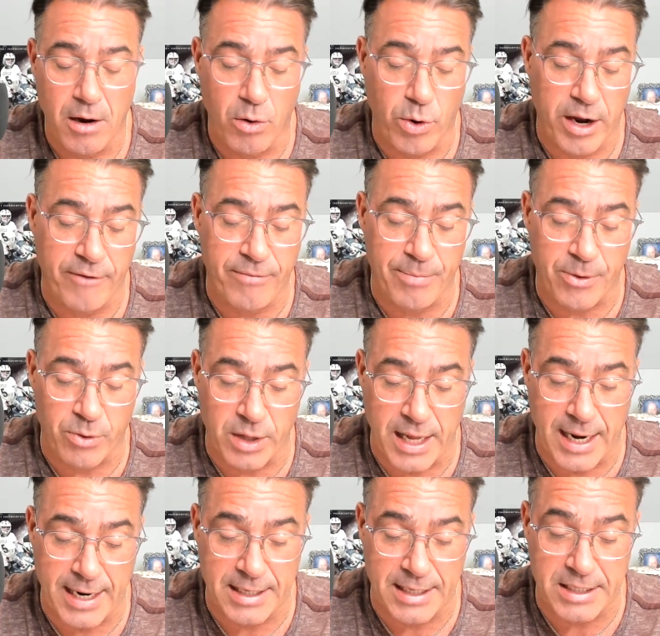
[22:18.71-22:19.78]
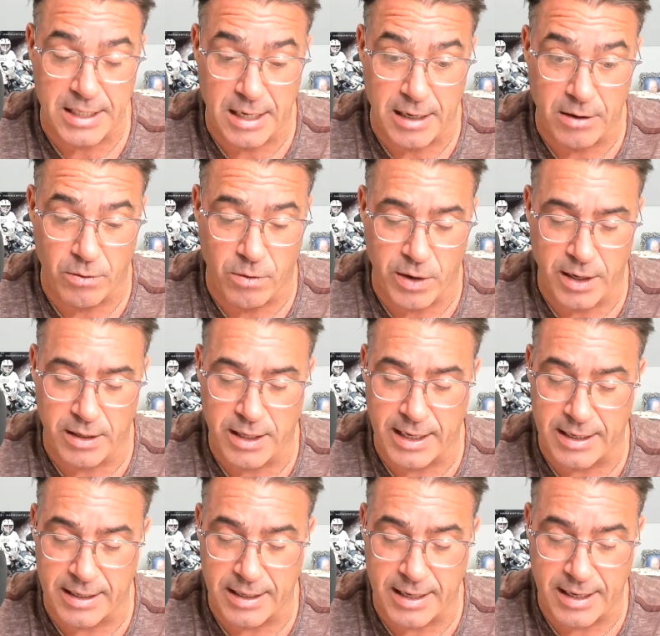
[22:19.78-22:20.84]
away from the reliance on oil
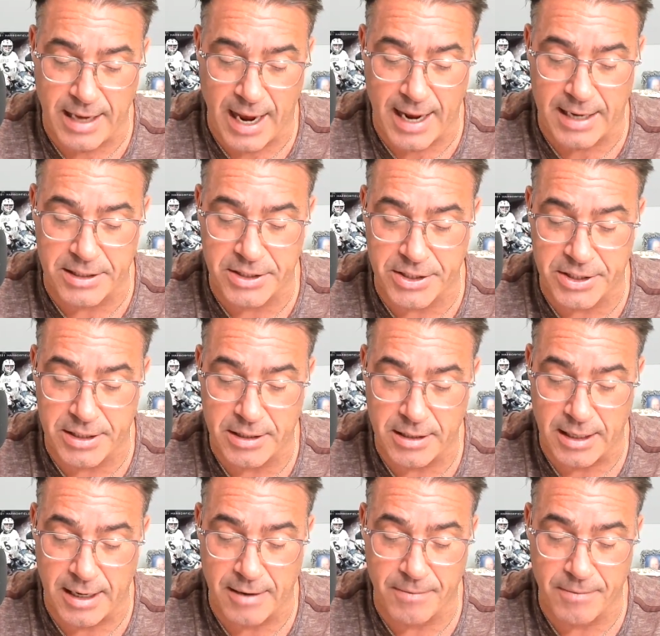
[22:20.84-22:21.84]
and gas,